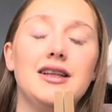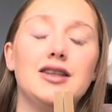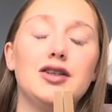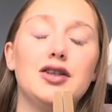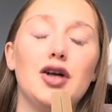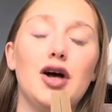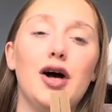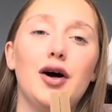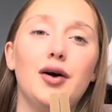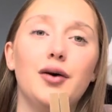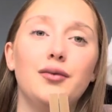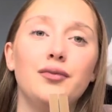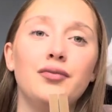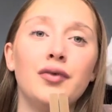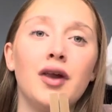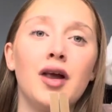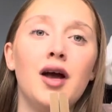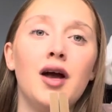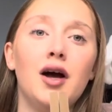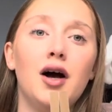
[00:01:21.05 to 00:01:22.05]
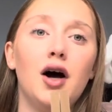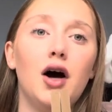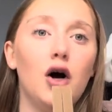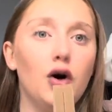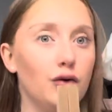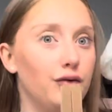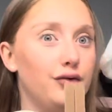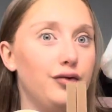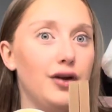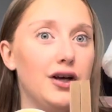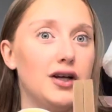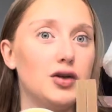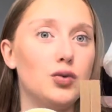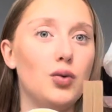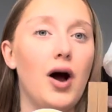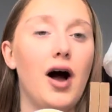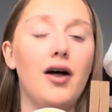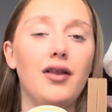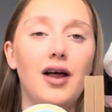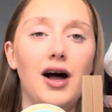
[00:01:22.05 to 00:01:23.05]
So hopefully as
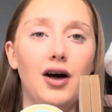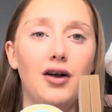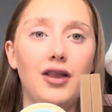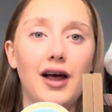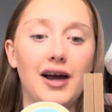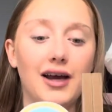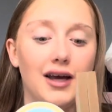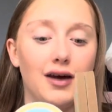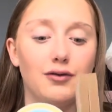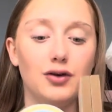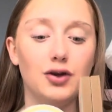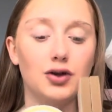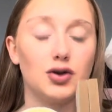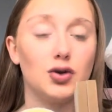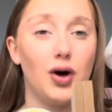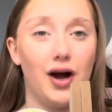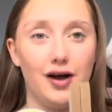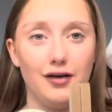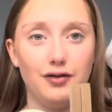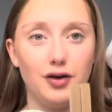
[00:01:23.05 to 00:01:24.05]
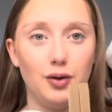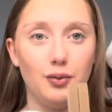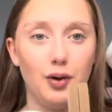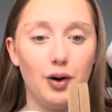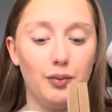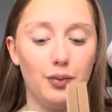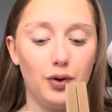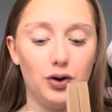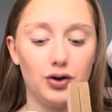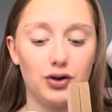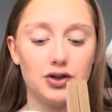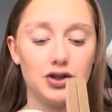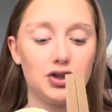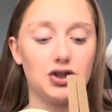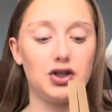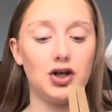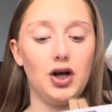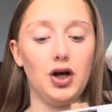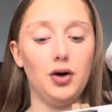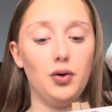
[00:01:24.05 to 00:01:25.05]
well, that'll then give us quite a few more books
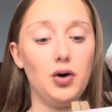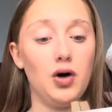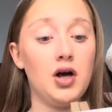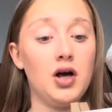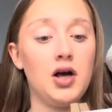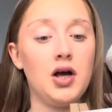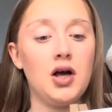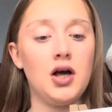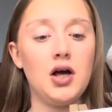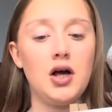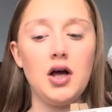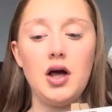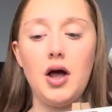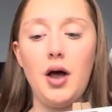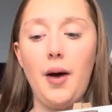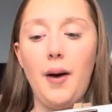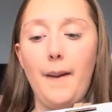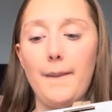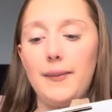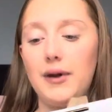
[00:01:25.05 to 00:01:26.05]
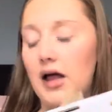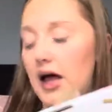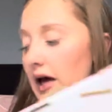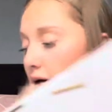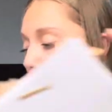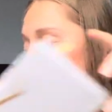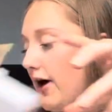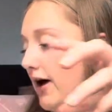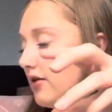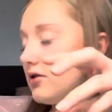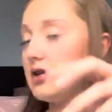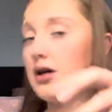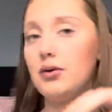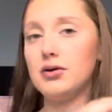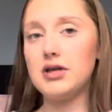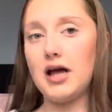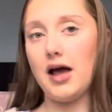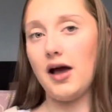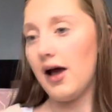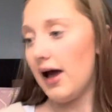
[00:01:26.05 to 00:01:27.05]
to play with. So that
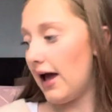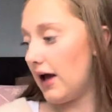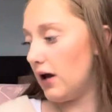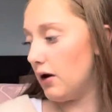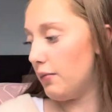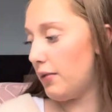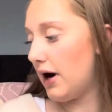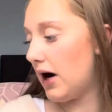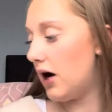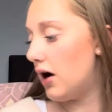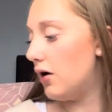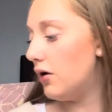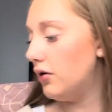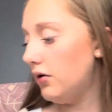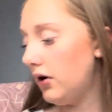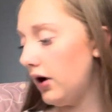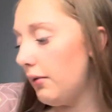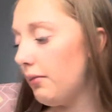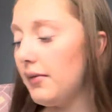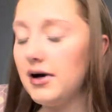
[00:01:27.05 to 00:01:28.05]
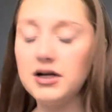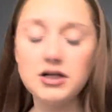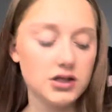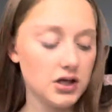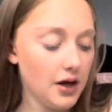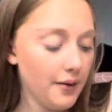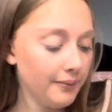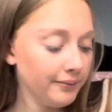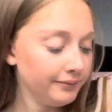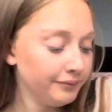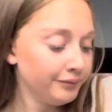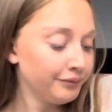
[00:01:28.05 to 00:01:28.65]
was £8 in Matalan.